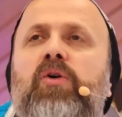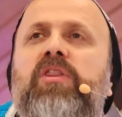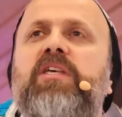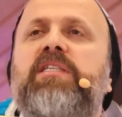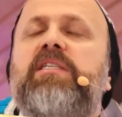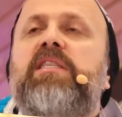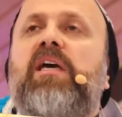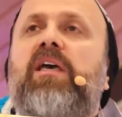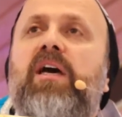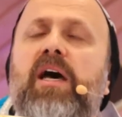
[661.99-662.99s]
or this is
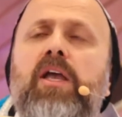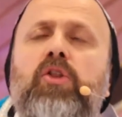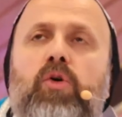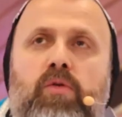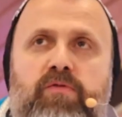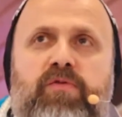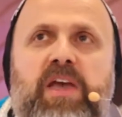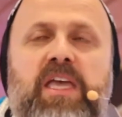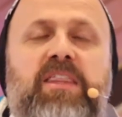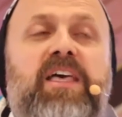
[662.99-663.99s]
the kind of
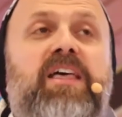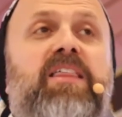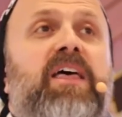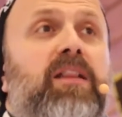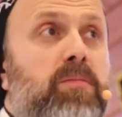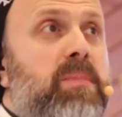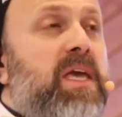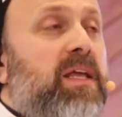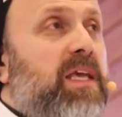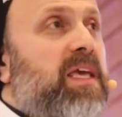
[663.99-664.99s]
faith that
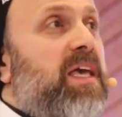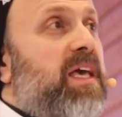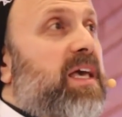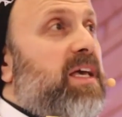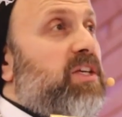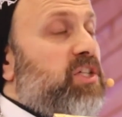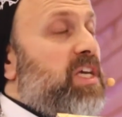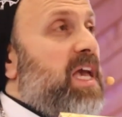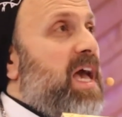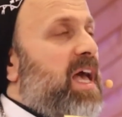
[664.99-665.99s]
mary
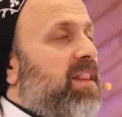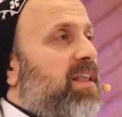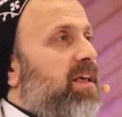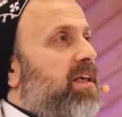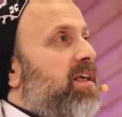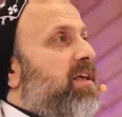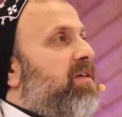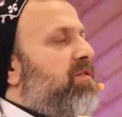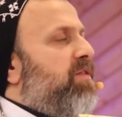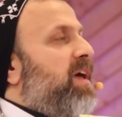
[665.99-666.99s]
she had
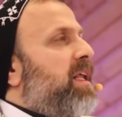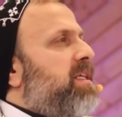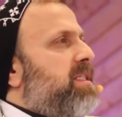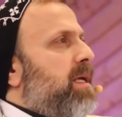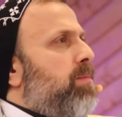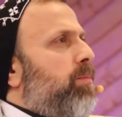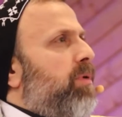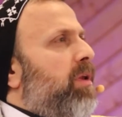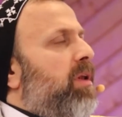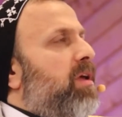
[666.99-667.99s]
very
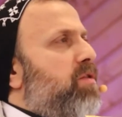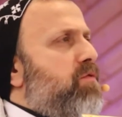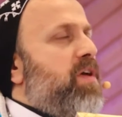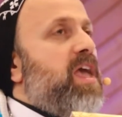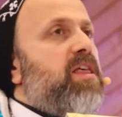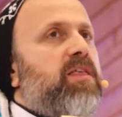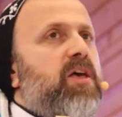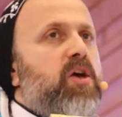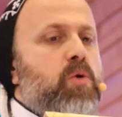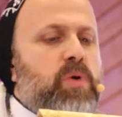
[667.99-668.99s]
simple
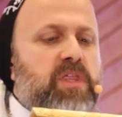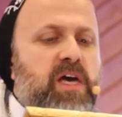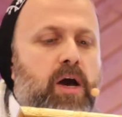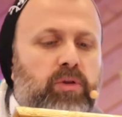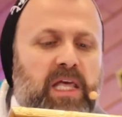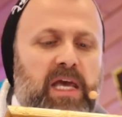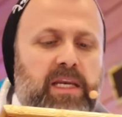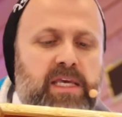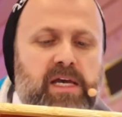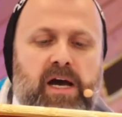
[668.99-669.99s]
faith without
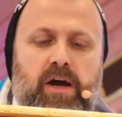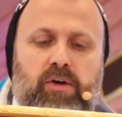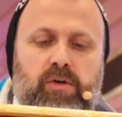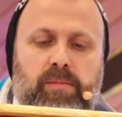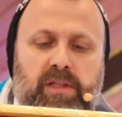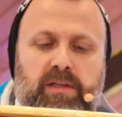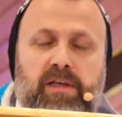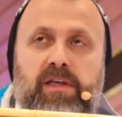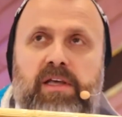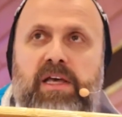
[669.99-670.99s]
any argument.
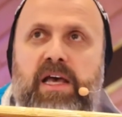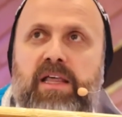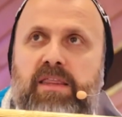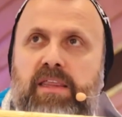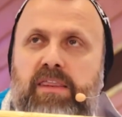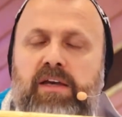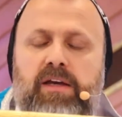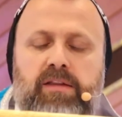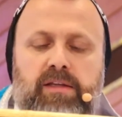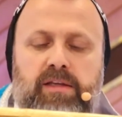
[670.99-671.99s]
And the
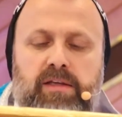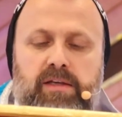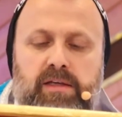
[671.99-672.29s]
third